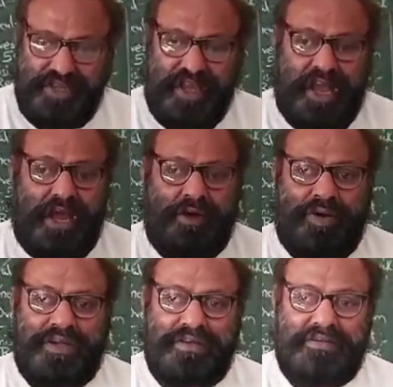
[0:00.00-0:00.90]
Okay,
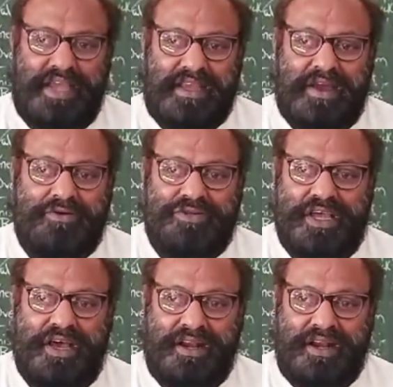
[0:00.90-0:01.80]
that this means
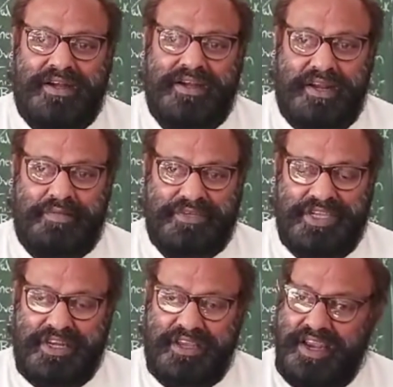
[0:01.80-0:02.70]
our
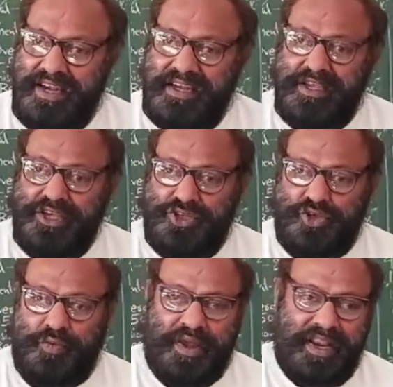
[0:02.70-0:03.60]
accounts are
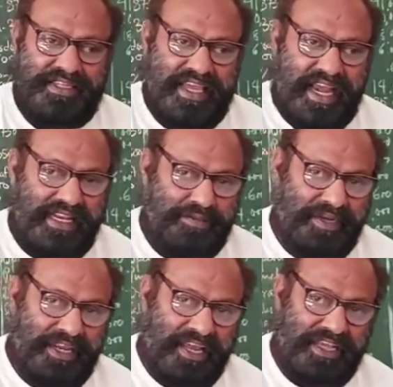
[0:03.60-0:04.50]
100%
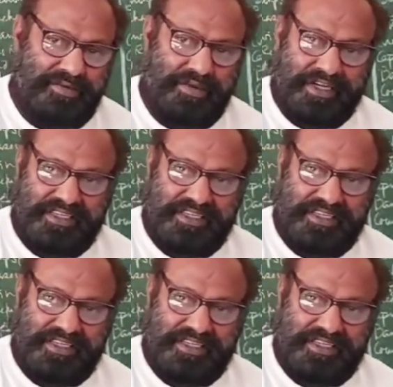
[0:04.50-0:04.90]
correct so far